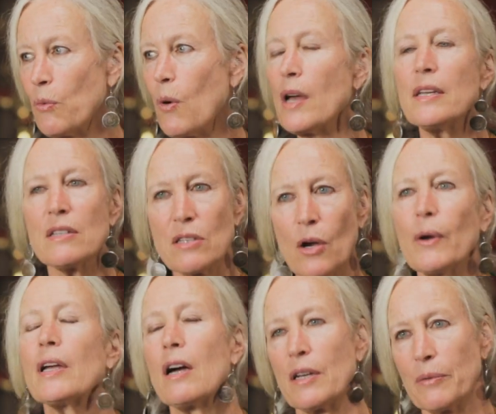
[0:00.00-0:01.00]
what is
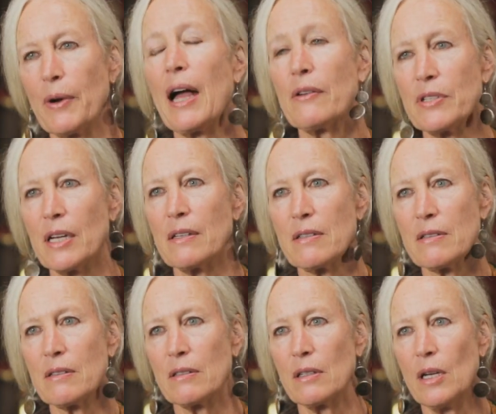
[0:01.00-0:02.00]
going on around
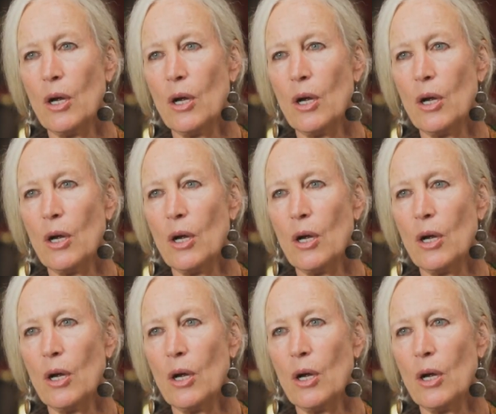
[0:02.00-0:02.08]
us.